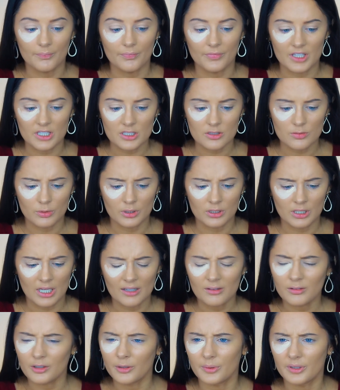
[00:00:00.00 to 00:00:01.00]
This one, I
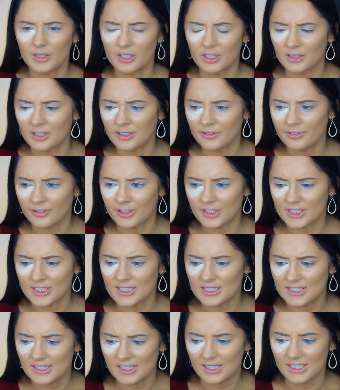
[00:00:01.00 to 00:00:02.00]
don't know what the difference
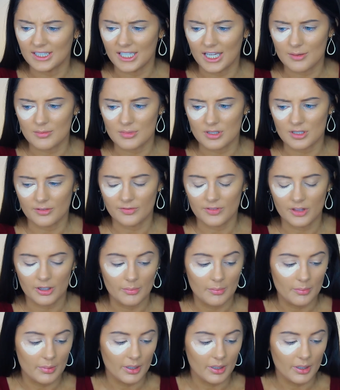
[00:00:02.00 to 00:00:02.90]
is in the names of them,